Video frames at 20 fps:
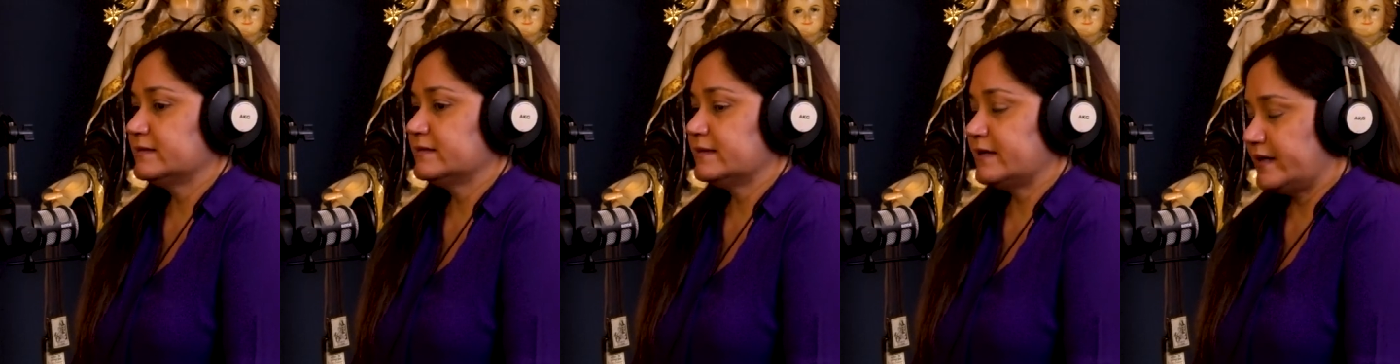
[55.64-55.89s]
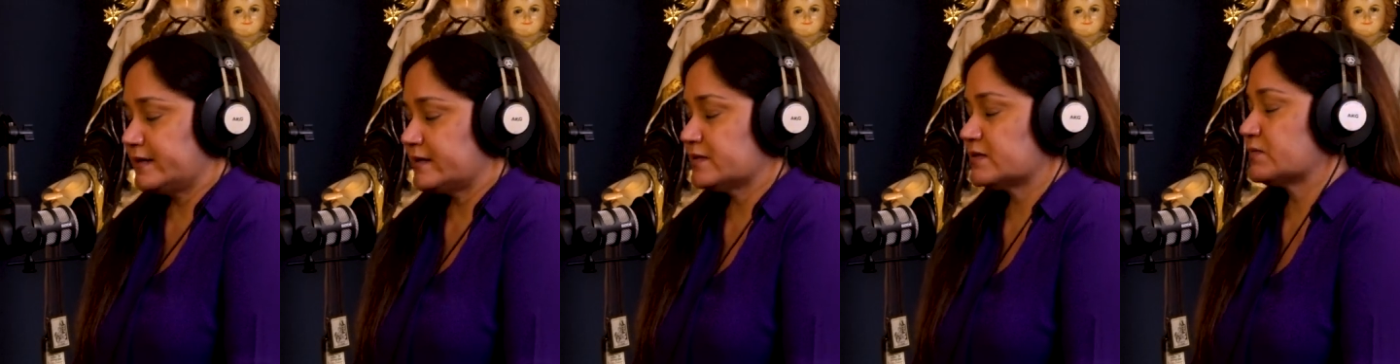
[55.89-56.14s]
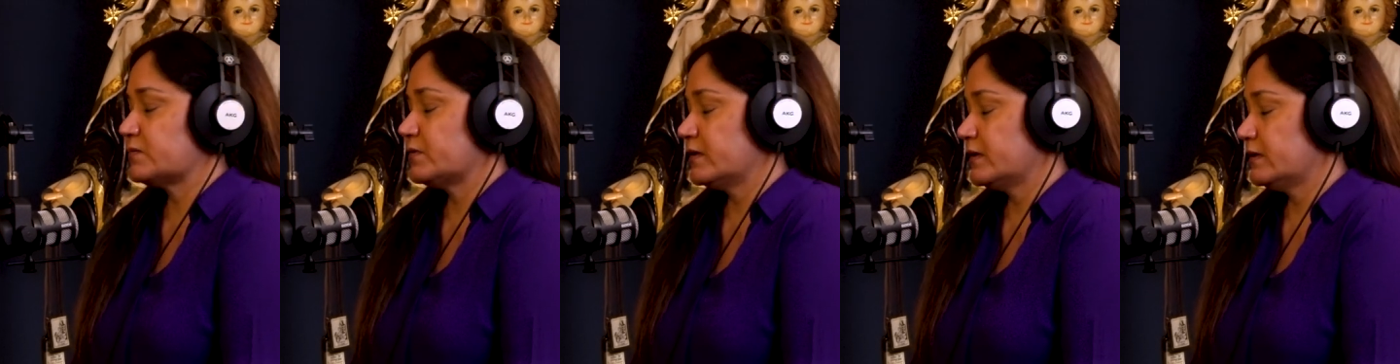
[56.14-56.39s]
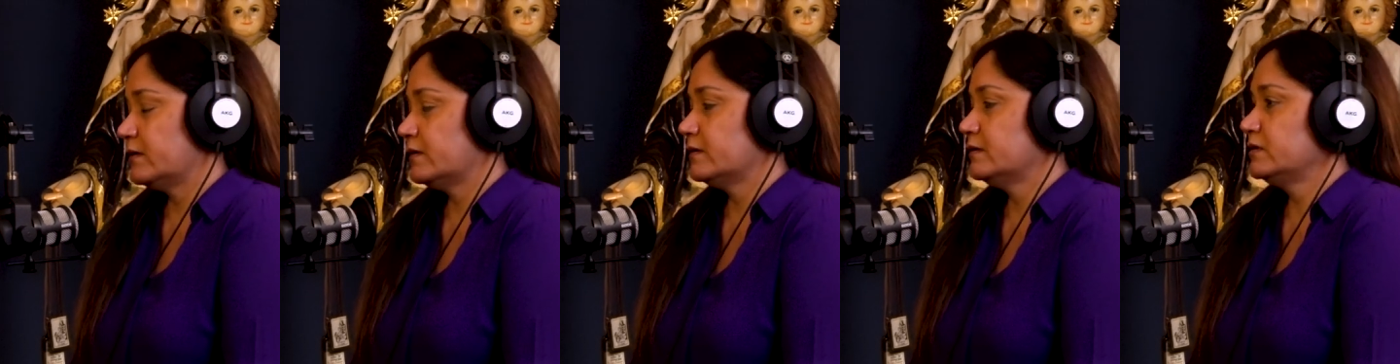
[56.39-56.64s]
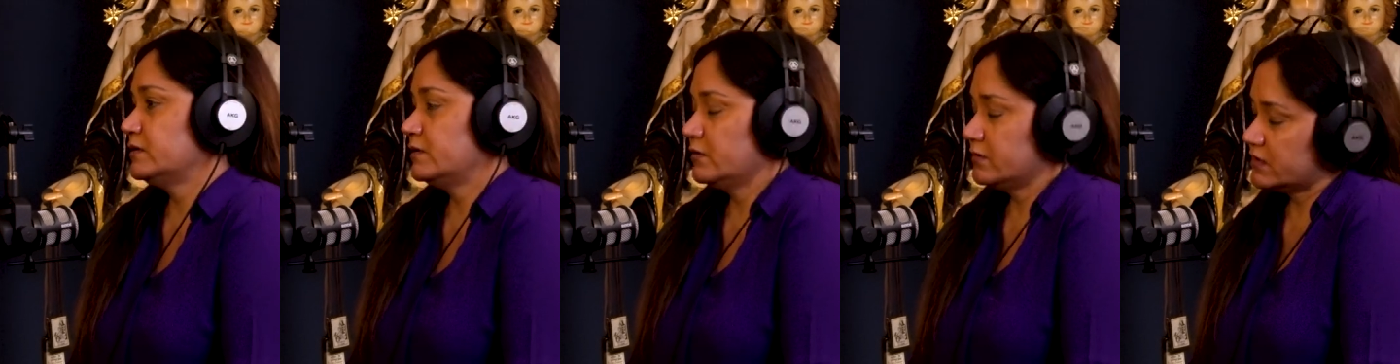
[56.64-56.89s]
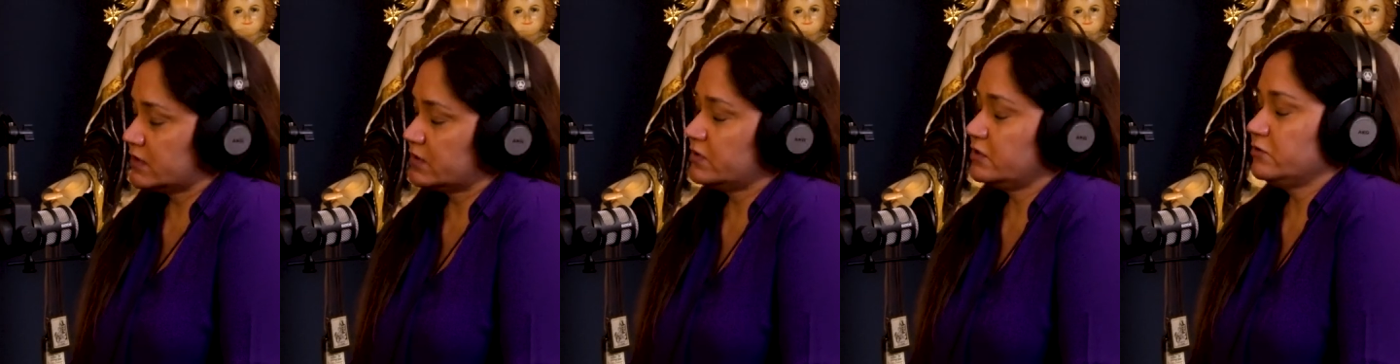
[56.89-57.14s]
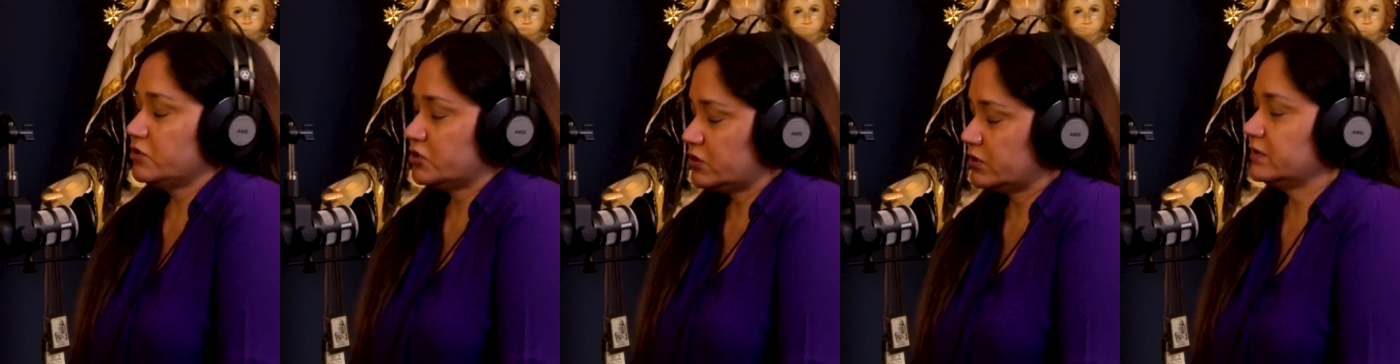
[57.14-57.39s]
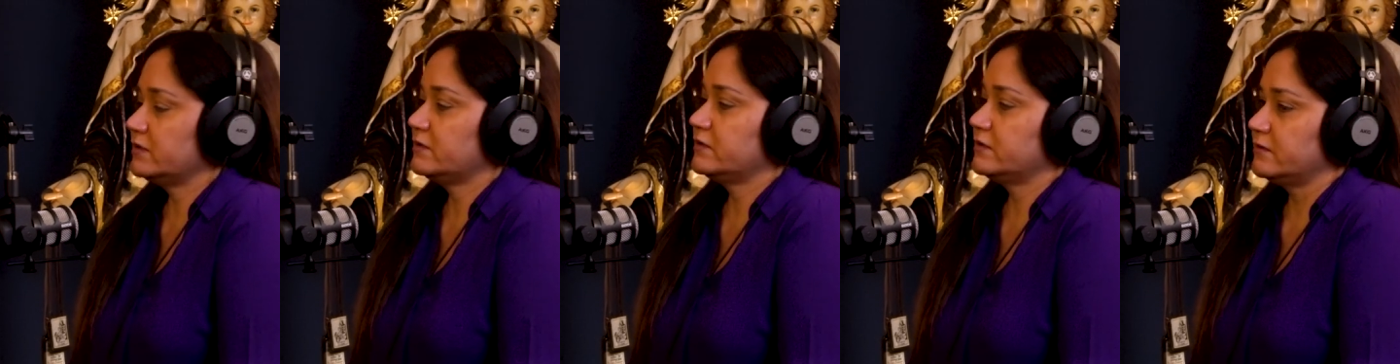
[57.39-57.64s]
That is where you
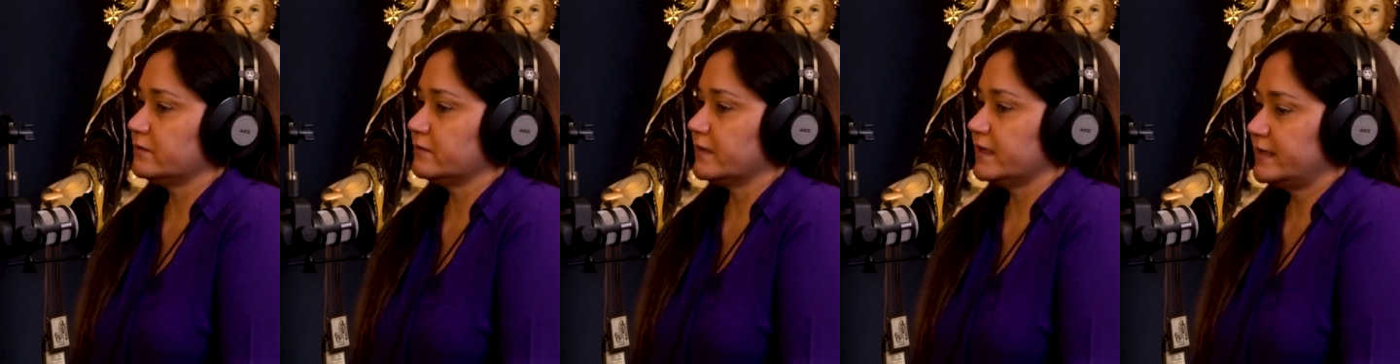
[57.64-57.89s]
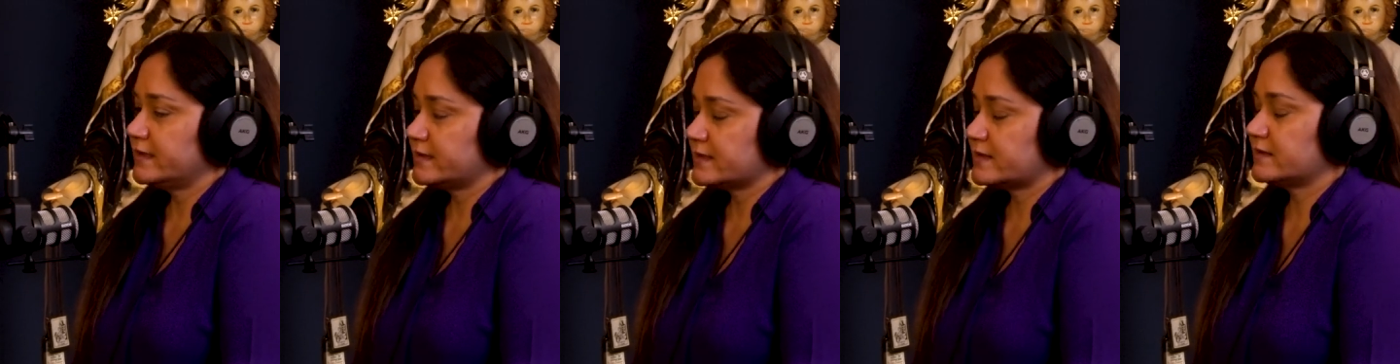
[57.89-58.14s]
should go, right?